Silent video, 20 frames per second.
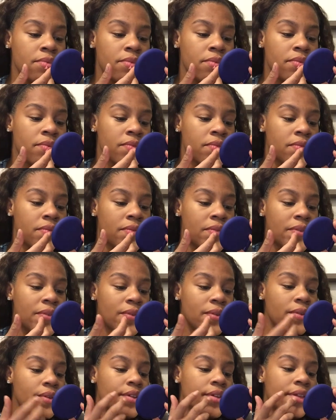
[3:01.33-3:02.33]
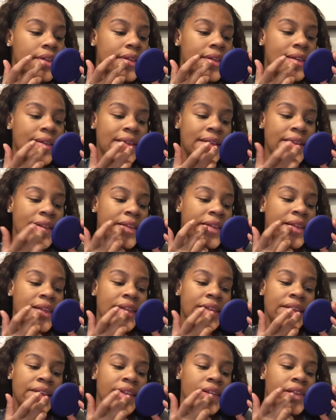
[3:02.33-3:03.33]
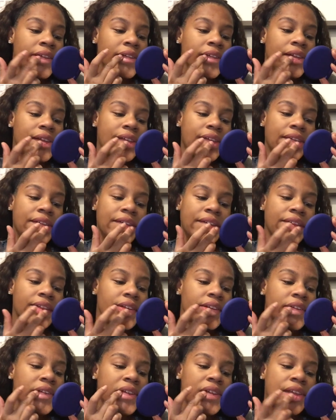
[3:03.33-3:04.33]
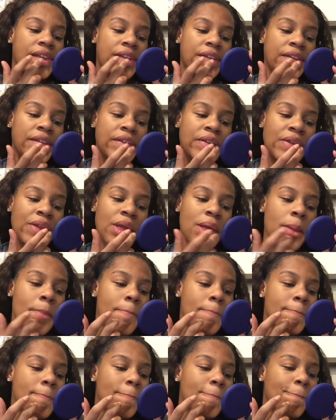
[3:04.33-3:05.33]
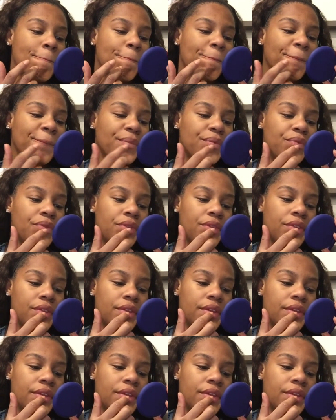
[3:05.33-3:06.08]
(silence)